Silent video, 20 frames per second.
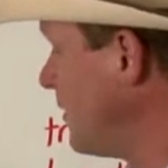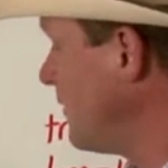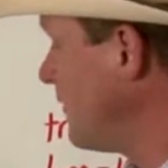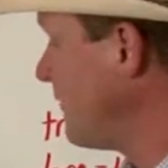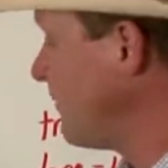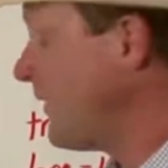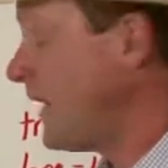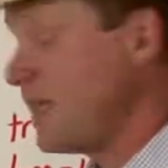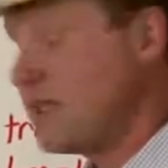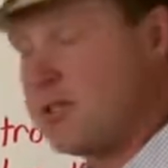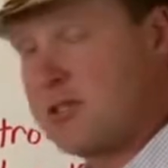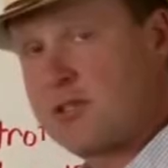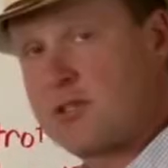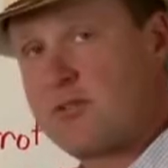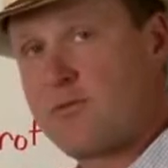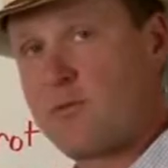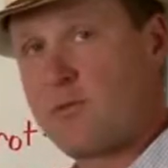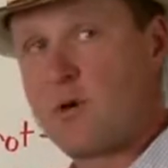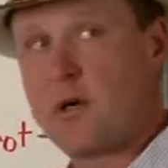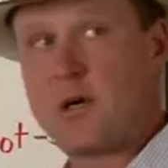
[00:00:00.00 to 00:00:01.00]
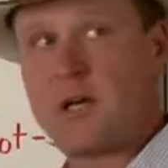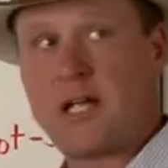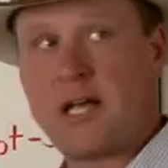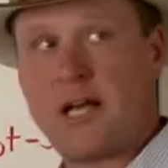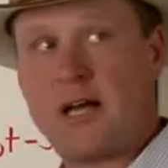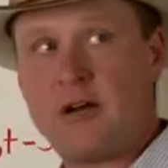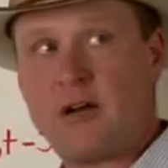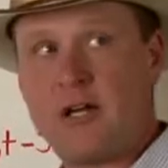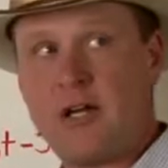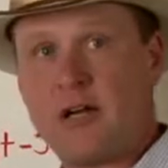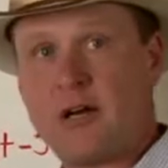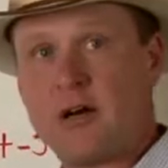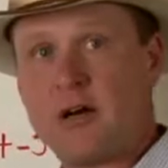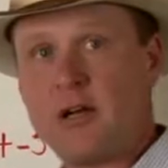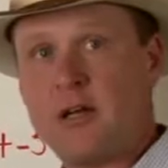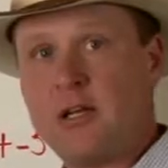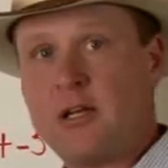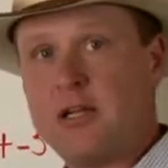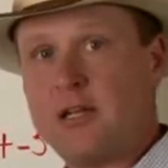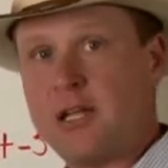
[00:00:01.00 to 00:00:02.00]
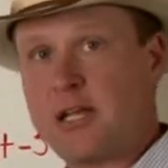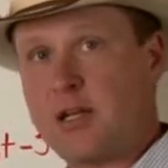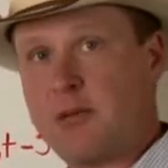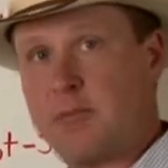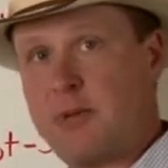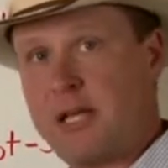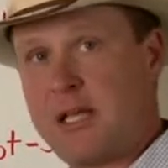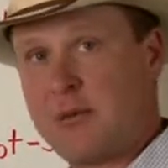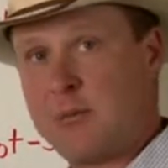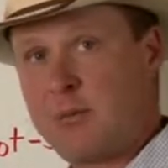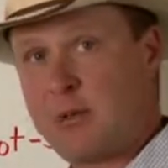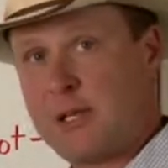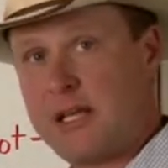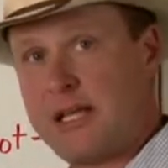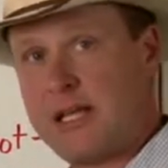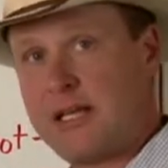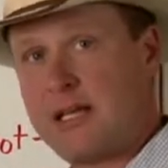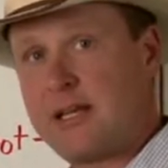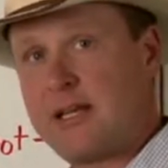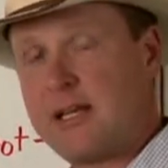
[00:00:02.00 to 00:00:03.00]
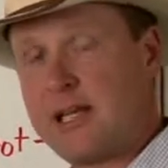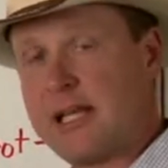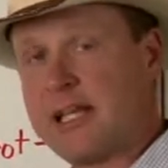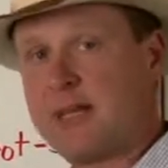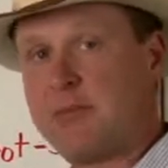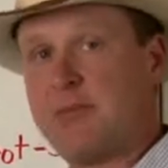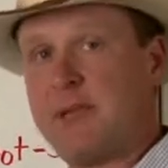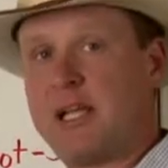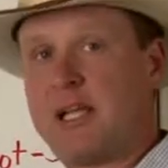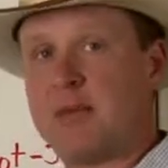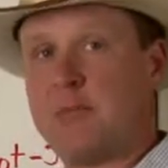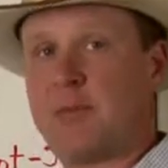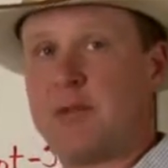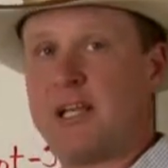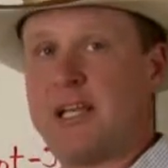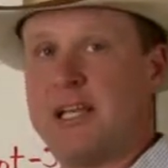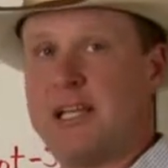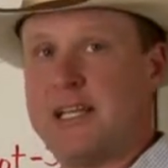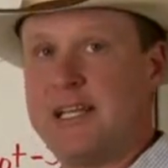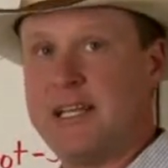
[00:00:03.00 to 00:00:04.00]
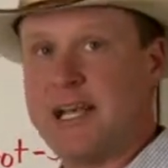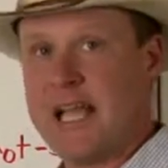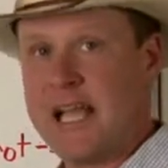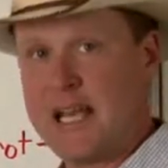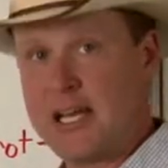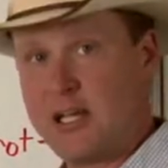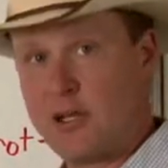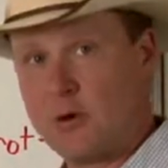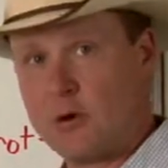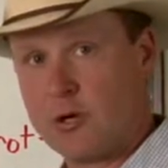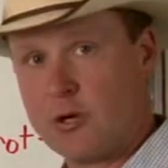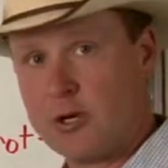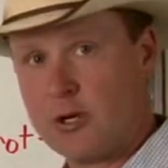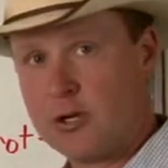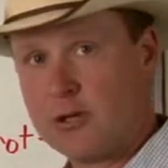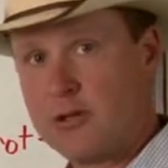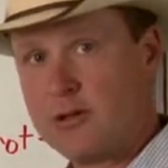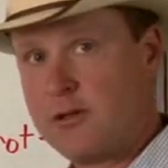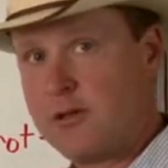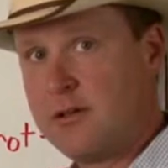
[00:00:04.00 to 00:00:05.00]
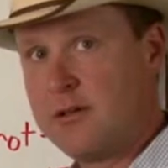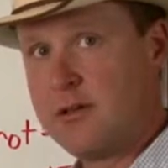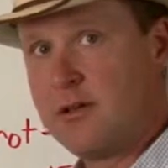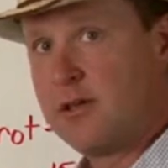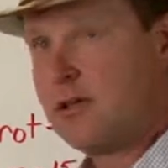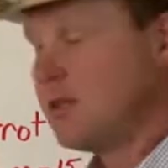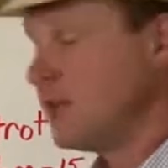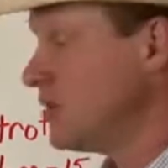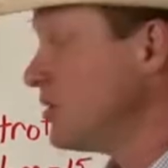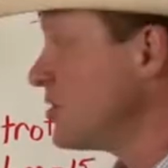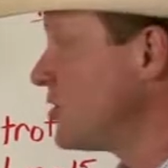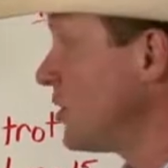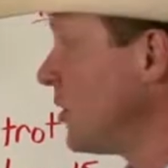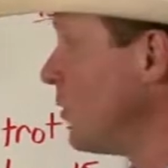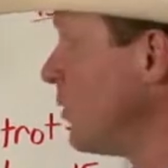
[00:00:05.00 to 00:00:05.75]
phases of work out here that can be completed, and they can be completed in any order. So